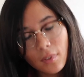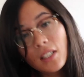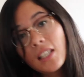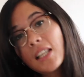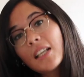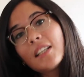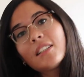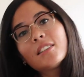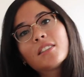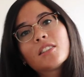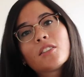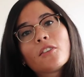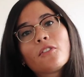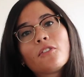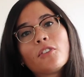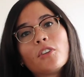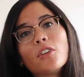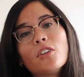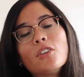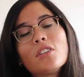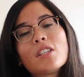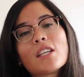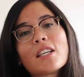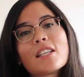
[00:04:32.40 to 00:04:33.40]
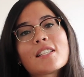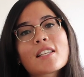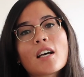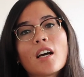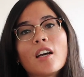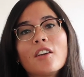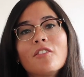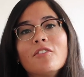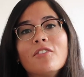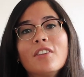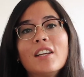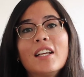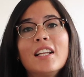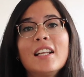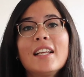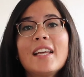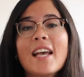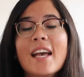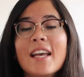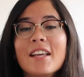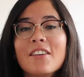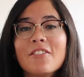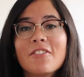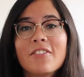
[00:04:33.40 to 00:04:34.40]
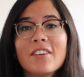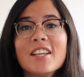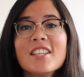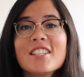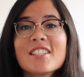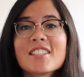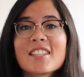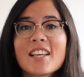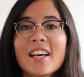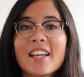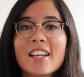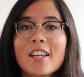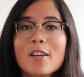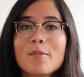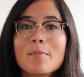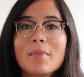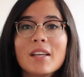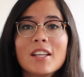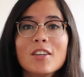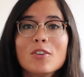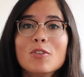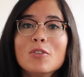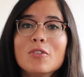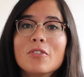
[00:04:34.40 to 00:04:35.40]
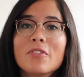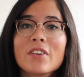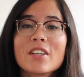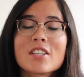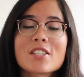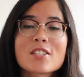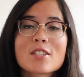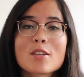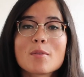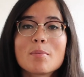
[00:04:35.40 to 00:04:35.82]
Linked to food is, I really hate fish, and I mean all fish.